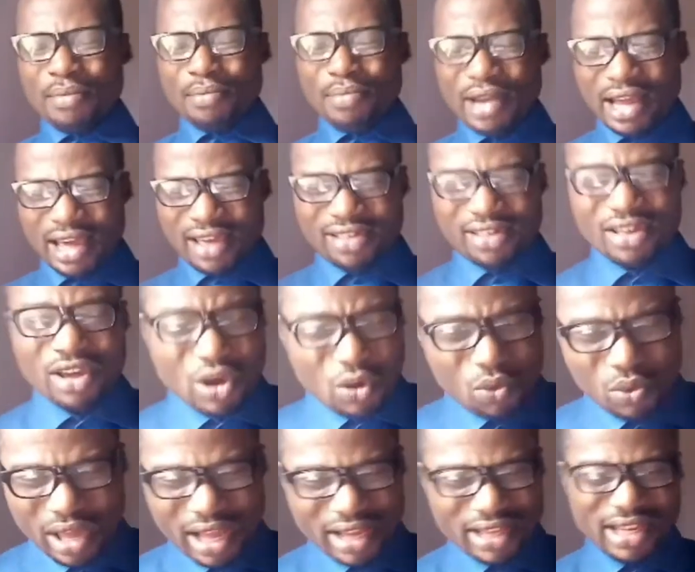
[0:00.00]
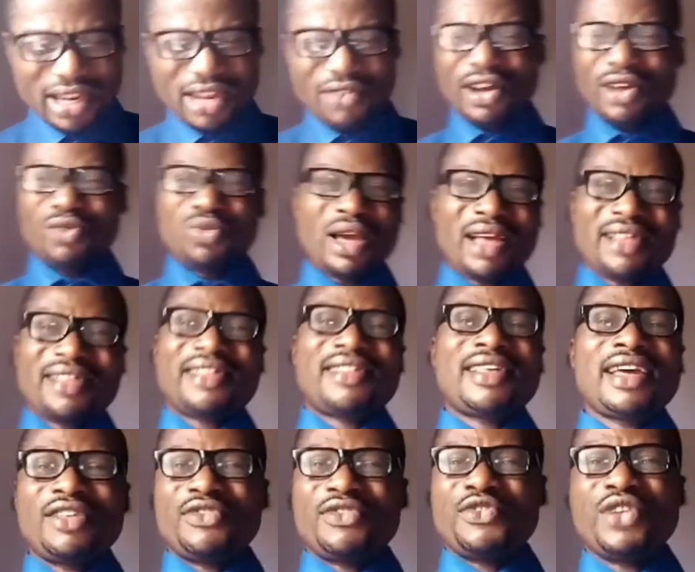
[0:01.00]
blessed. We are delivered. We are
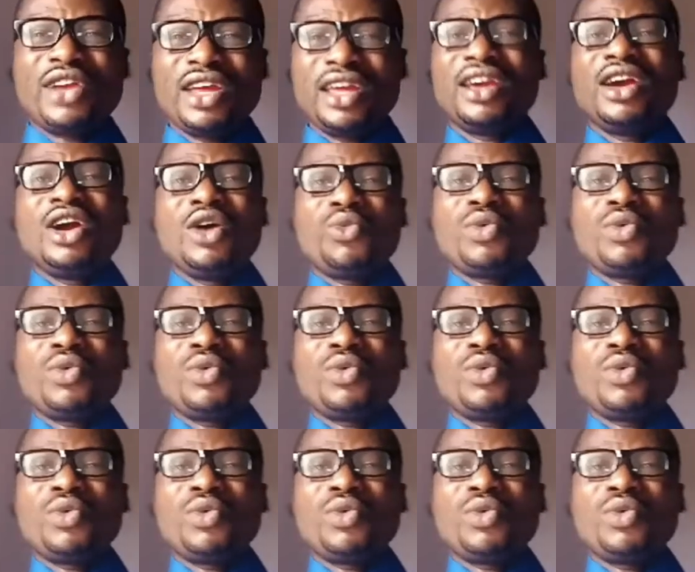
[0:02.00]
set free.